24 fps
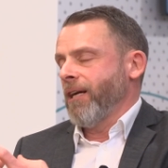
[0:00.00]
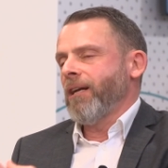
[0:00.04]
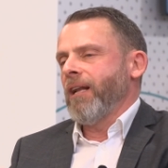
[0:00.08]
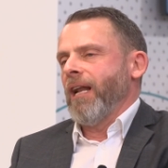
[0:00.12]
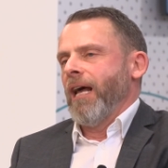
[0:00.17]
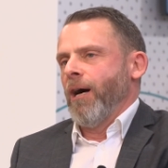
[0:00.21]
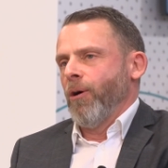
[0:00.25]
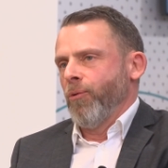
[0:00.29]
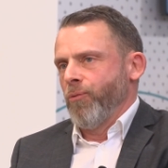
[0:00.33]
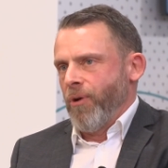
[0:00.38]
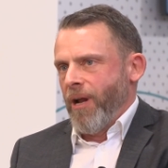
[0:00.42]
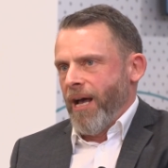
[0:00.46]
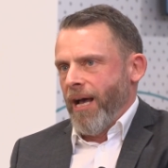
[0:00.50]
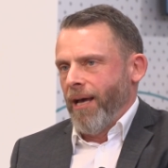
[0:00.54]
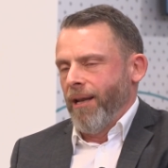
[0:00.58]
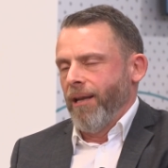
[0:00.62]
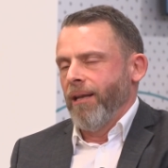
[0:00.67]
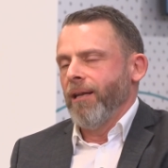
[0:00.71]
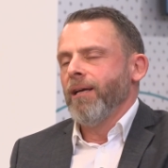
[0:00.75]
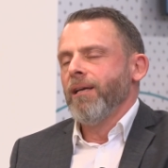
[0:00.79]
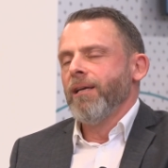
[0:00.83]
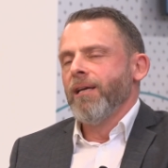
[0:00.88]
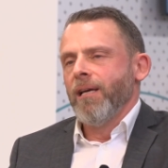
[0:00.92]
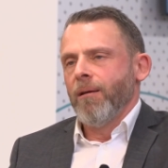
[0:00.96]
cloud
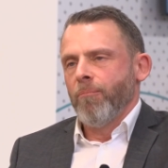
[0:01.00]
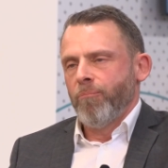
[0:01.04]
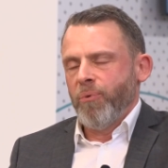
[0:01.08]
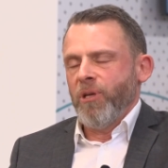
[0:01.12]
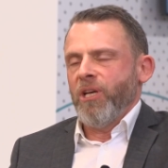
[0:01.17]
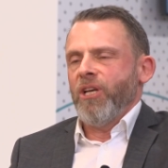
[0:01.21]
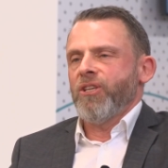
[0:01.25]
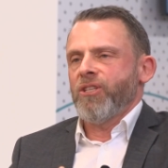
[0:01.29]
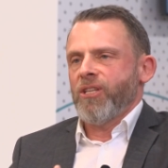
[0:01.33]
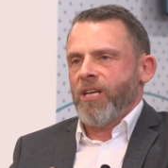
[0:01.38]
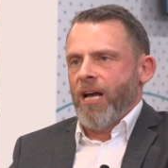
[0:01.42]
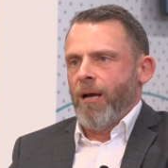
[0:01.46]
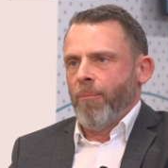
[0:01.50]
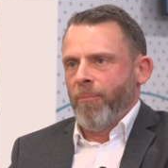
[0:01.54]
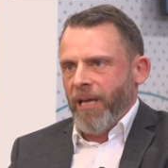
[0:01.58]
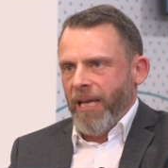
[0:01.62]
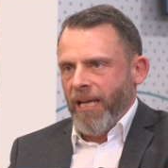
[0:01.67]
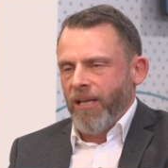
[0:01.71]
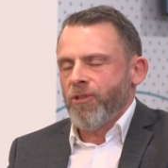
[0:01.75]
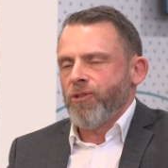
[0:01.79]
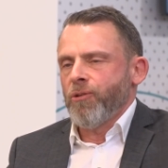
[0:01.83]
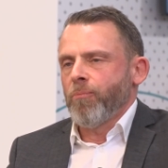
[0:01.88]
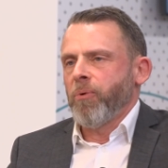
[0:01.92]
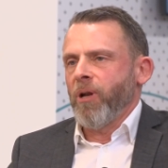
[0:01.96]
RAN piece coming
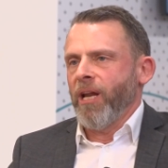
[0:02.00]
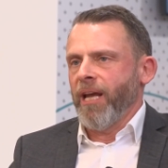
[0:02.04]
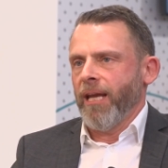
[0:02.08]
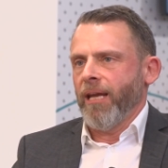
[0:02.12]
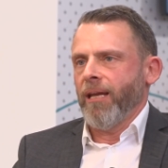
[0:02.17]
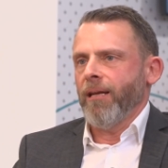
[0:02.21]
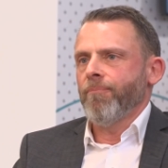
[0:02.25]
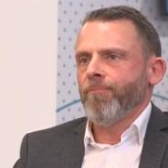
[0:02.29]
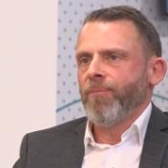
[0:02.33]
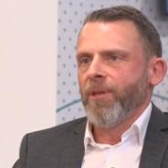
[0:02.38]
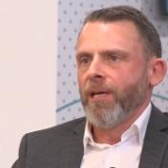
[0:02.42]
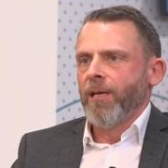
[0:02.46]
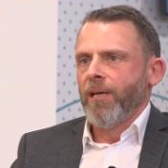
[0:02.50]
into play.